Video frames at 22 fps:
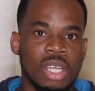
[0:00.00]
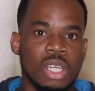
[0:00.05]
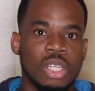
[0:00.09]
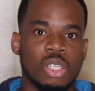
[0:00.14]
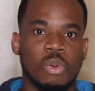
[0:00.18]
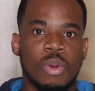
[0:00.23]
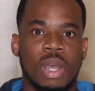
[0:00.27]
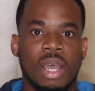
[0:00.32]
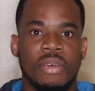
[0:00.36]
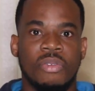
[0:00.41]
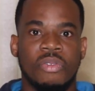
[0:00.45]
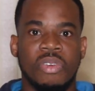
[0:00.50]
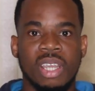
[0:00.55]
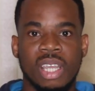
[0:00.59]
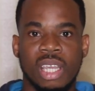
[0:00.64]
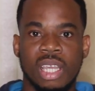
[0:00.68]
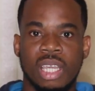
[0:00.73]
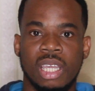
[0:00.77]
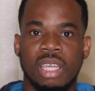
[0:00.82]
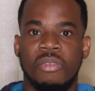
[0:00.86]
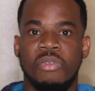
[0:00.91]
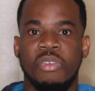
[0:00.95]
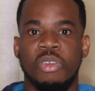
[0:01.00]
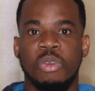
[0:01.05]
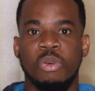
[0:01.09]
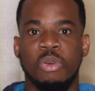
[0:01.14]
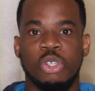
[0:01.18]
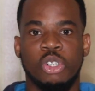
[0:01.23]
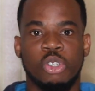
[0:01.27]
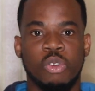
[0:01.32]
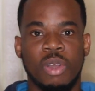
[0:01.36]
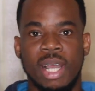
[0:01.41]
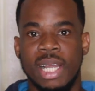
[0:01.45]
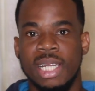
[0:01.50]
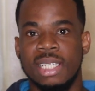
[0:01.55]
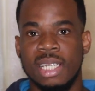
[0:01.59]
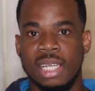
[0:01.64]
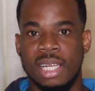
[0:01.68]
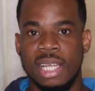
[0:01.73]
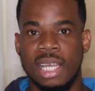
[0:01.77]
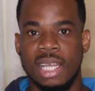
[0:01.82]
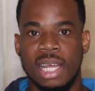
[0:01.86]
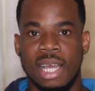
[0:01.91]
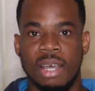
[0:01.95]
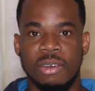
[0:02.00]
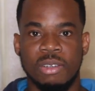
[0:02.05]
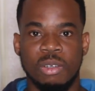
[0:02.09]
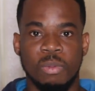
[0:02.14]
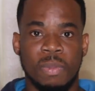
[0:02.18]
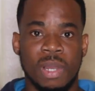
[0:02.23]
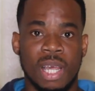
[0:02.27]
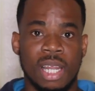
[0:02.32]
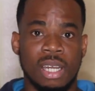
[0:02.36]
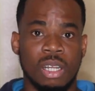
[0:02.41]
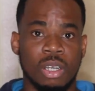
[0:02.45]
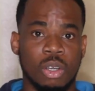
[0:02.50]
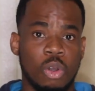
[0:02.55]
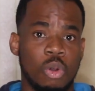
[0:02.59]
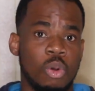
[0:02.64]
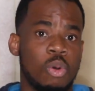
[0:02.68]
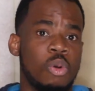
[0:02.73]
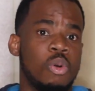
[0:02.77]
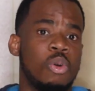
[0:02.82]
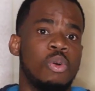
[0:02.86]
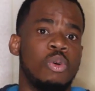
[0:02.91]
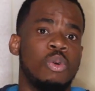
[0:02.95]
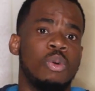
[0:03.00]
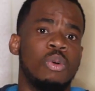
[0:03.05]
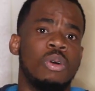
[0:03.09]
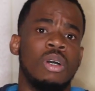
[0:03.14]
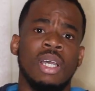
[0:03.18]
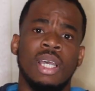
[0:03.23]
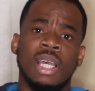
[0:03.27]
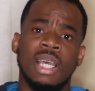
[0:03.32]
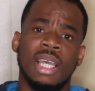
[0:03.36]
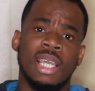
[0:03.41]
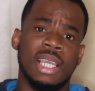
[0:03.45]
So I think if you're trying to learn how to plan a goal,